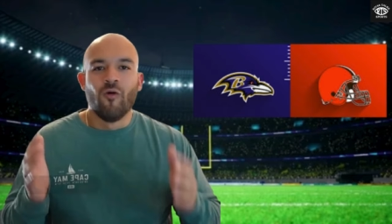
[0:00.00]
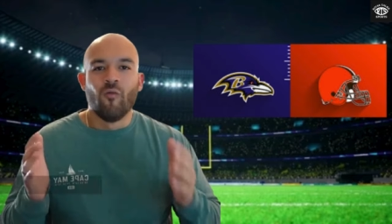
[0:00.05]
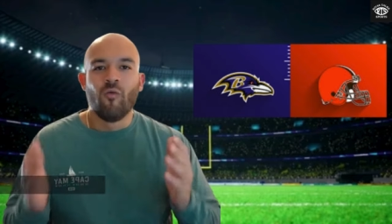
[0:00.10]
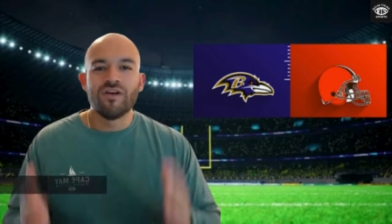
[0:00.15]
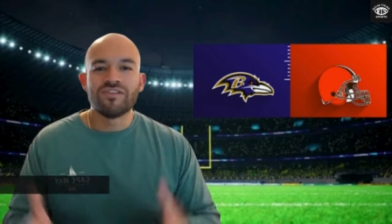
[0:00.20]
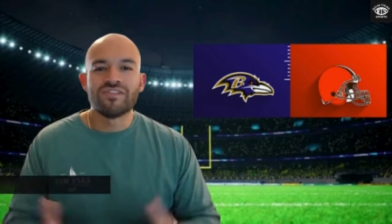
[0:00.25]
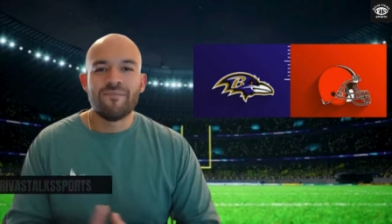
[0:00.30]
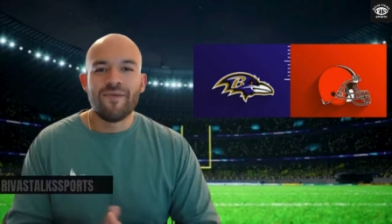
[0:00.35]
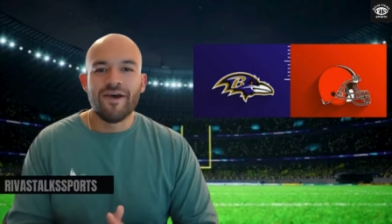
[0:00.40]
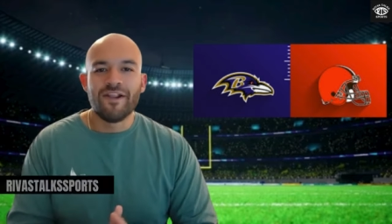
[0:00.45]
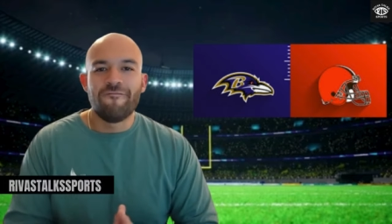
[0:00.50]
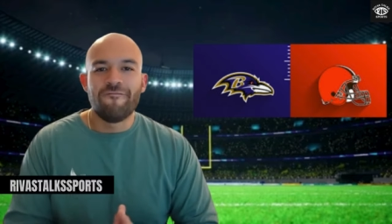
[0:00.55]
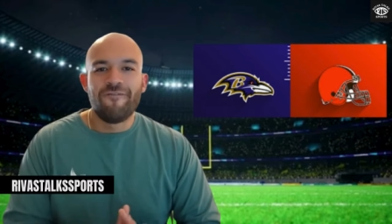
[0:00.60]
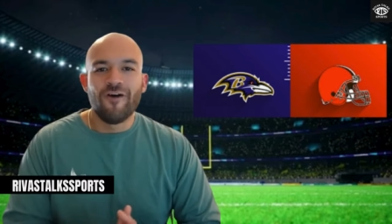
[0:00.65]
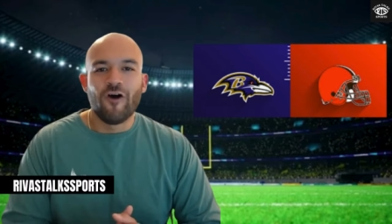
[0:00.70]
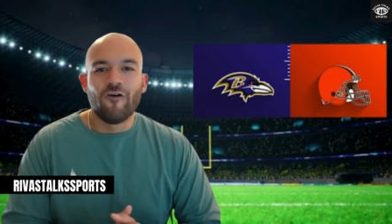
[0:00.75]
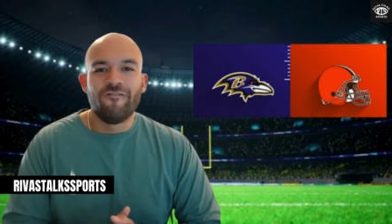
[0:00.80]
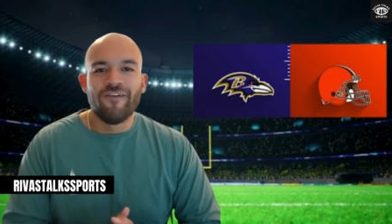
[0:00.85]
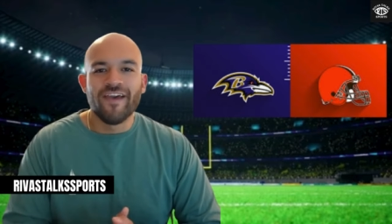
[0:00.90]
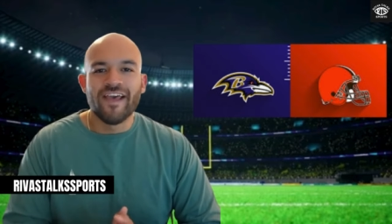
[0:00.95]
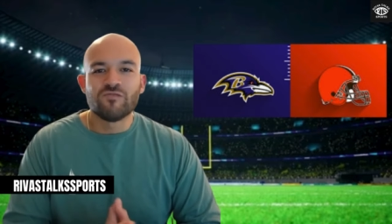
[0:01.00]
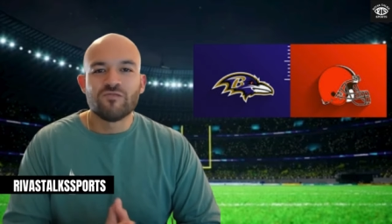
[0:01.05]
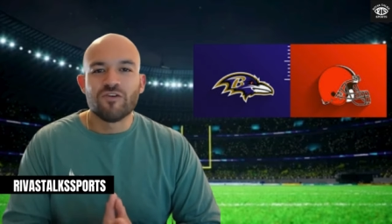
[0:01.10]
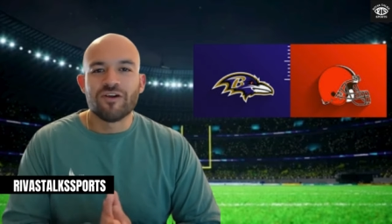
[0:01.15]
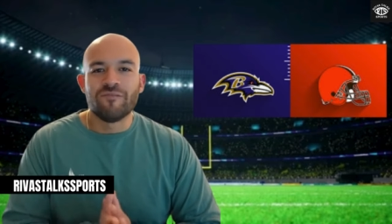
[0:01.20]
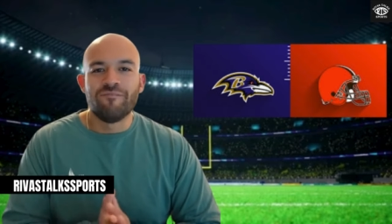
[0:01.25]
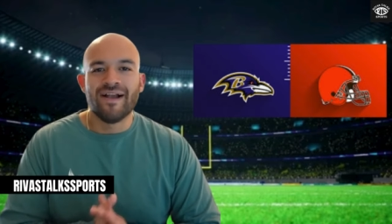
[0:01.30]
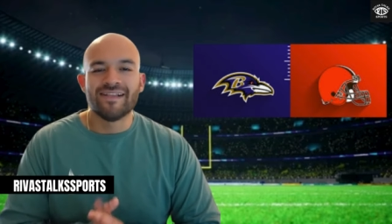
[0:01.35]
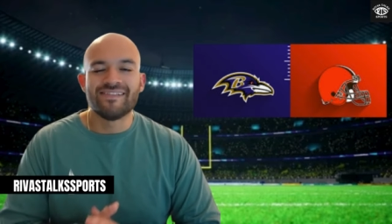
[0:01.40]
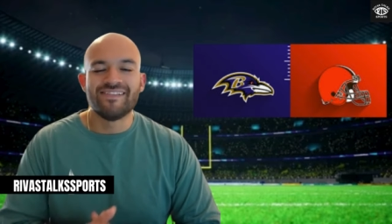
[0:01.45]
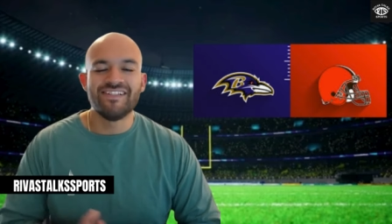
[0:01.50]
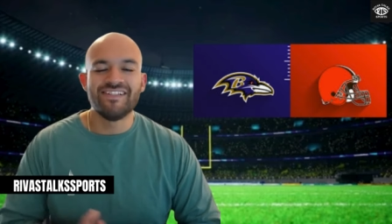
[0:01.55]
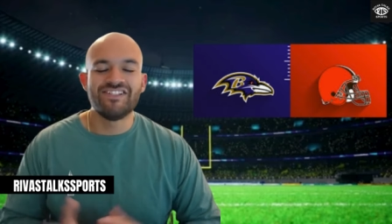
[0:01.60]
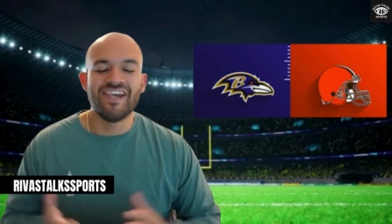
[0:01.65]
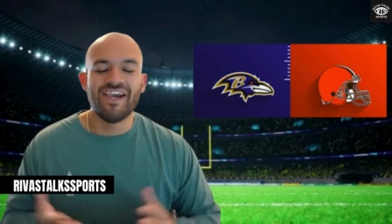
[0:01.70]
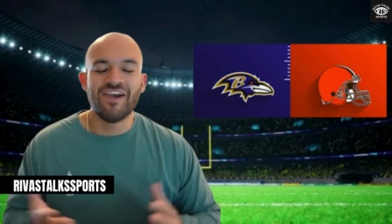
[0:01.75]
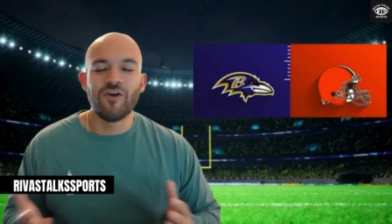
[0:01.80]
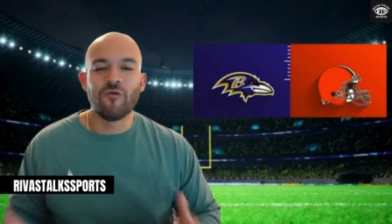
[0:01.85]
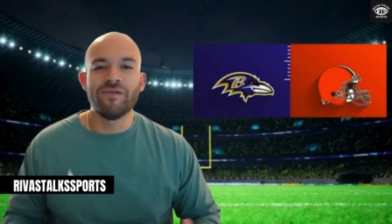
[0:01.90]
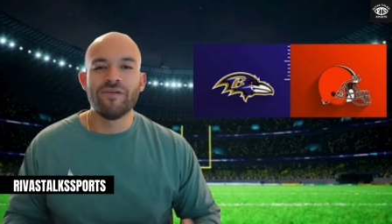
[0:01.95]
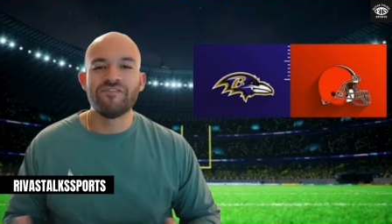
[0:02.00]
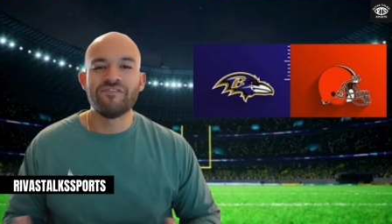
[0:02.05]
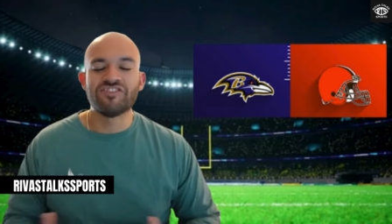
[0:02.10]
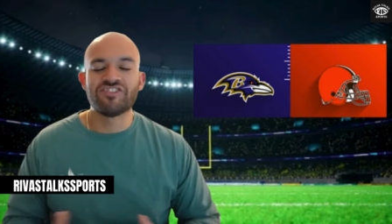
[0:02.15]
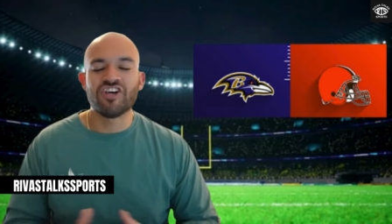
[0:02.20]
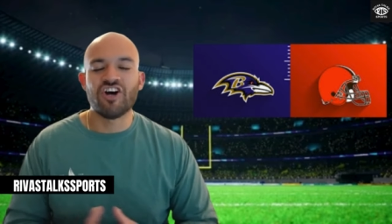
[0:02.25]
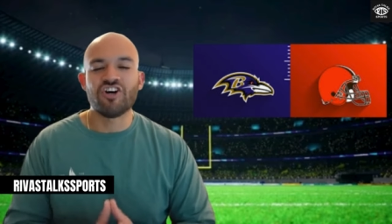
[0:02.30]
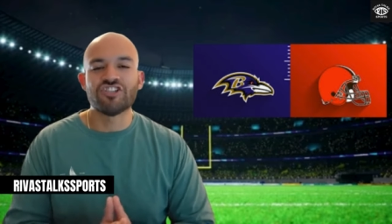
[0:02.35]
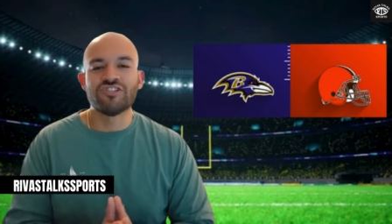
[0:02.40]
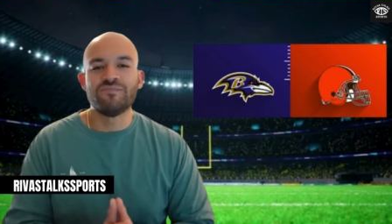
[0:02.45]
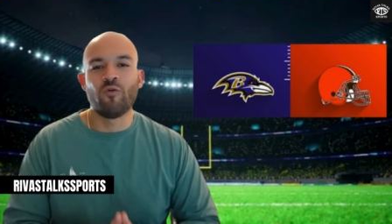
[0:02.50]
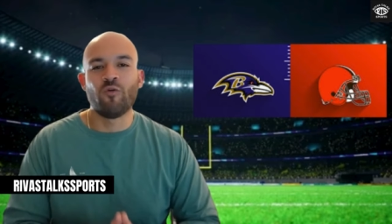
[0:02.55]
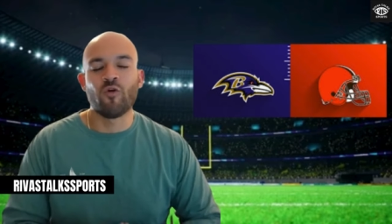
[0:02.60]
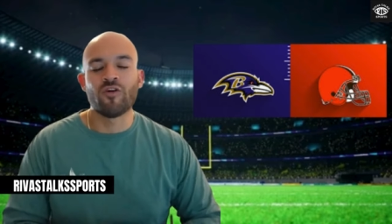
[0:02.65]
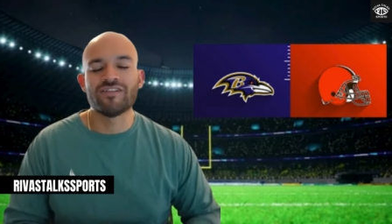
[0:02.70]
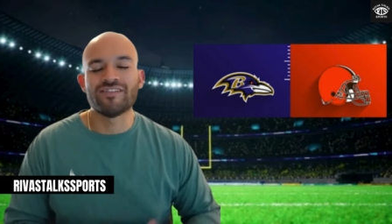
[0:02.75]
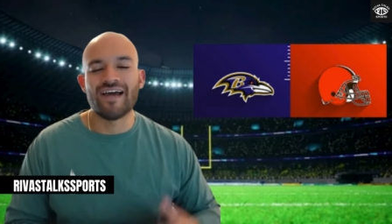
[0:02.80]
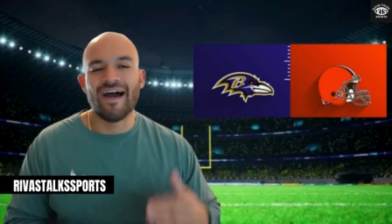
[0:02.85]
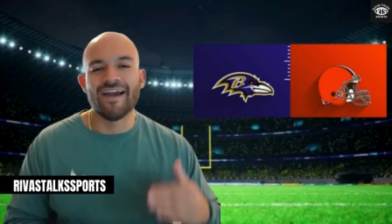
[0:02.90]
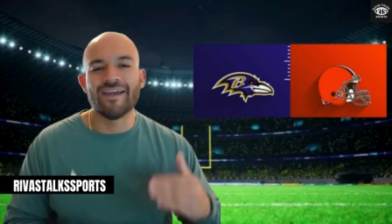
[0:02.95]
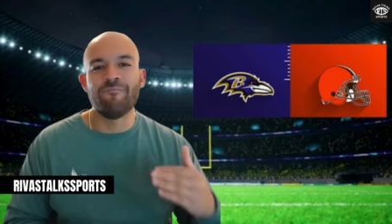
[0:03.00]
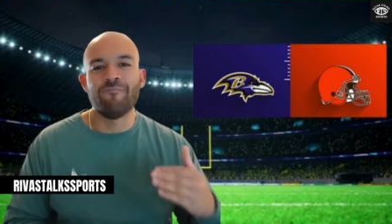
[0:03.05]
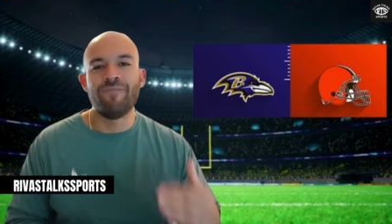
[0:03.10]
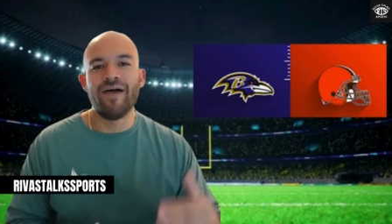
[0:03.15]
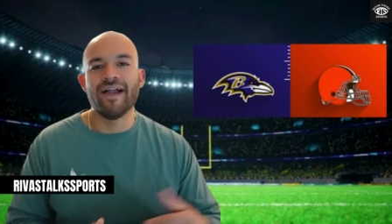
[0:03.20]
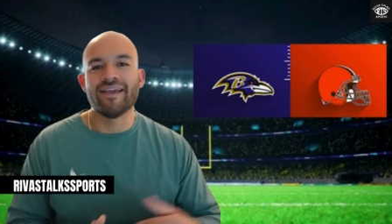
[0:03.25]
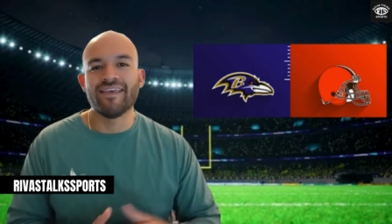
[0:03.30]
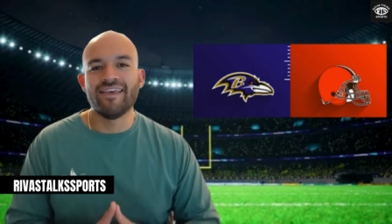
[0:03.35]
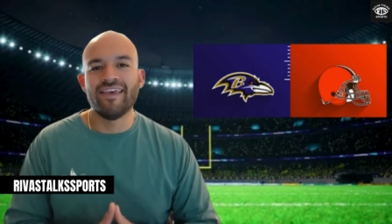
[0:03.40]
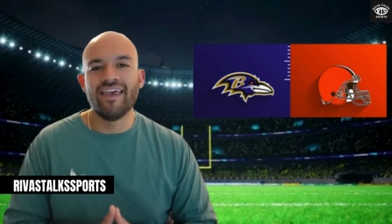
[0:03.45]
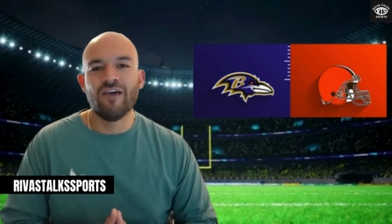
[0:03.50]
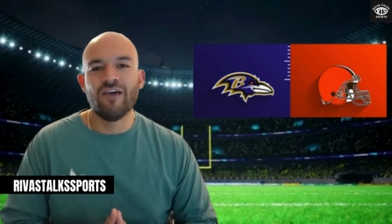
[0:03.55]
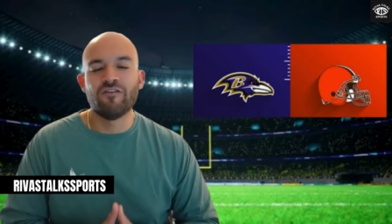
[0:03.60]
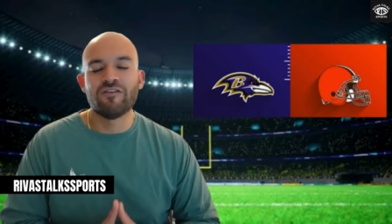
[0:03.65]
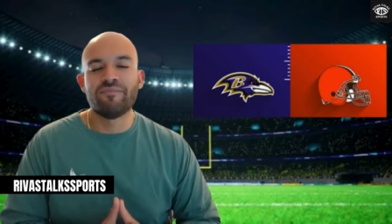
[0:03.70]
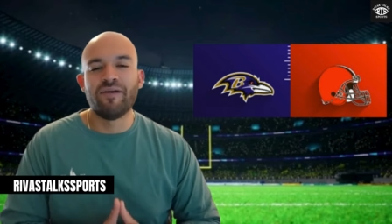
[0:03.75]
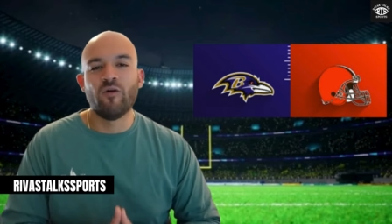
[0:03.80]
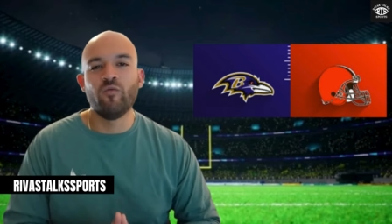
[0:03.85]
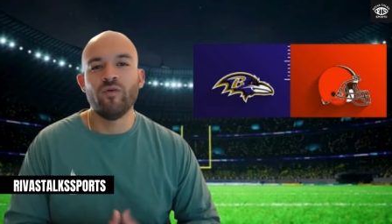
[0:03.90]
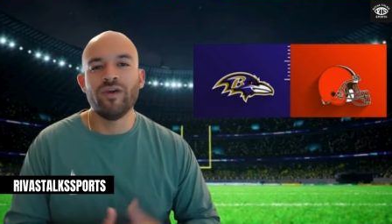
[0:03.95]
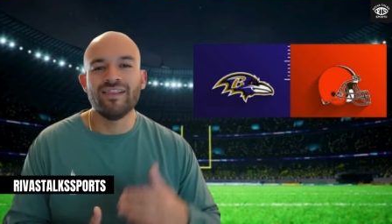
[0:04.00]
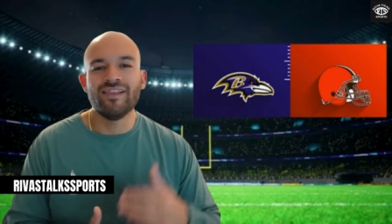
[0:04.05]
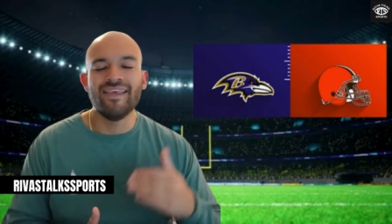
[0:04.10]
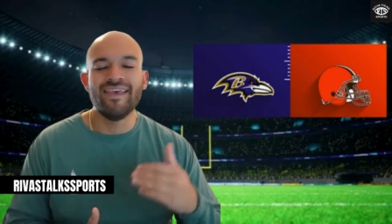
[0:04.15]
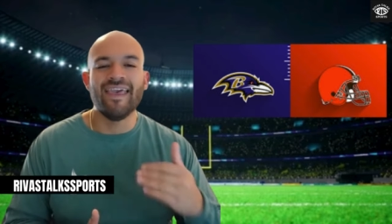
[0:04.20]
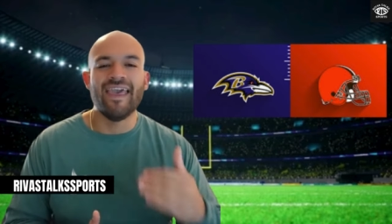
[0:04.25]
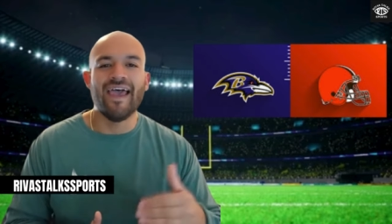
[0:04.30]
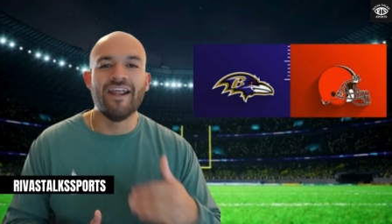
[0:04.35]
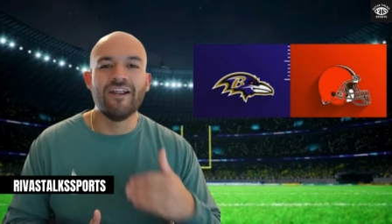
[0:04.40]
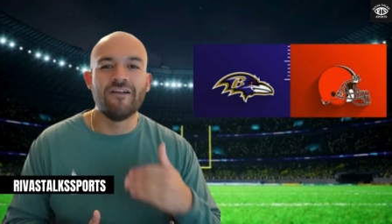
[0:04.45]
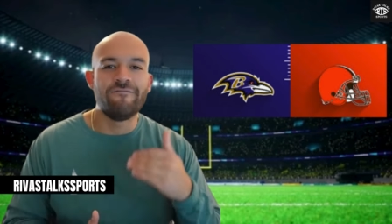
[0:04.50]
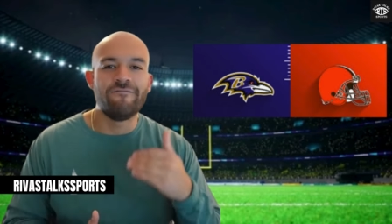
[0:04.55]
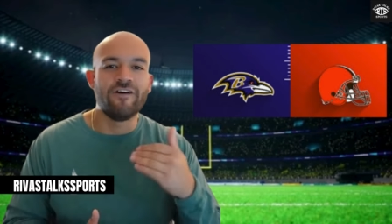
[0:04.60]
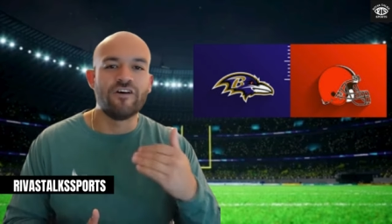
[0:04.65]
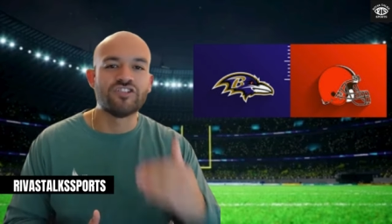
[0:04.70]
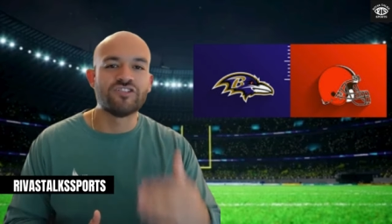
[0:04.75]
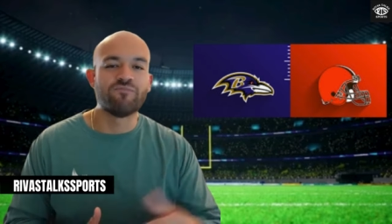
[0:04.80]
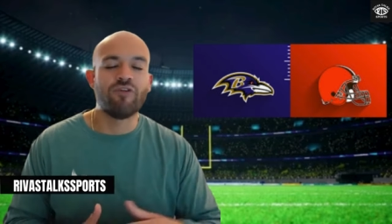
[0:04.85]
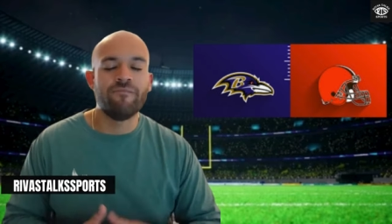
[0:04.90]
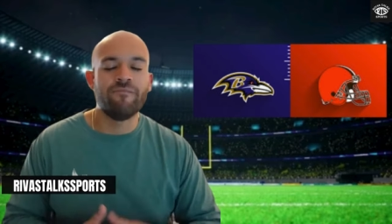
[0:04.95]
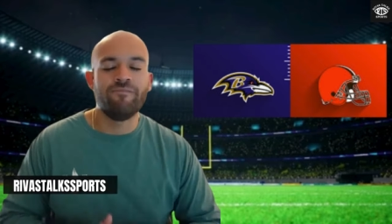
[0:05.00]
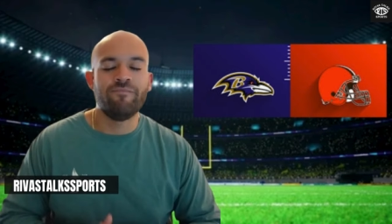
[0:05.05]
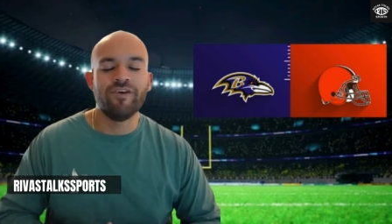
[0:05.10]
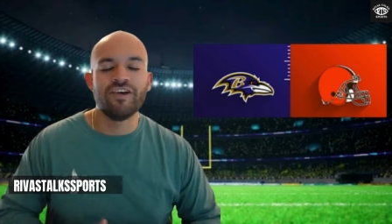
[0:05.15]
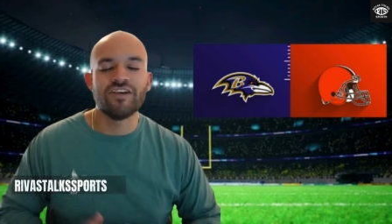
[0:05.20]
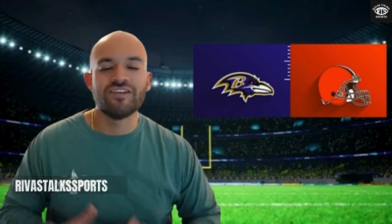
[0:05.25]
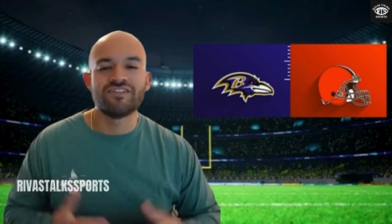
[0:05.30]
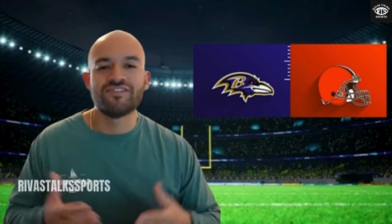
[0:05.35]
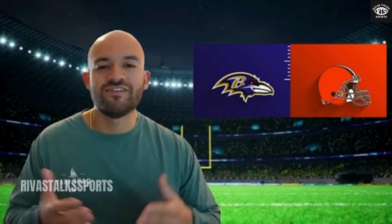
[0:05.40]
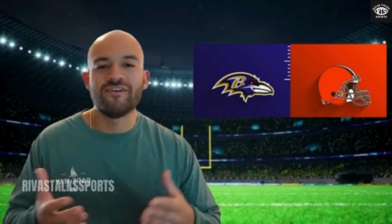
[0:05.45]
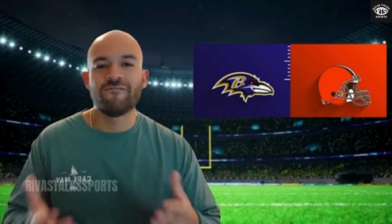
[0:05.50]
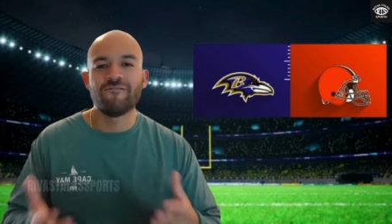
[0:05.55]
What's up, NFL fans? Welcome back to the channel, Rivas Talk Sports. I am back again with my weekly NFL spread picks.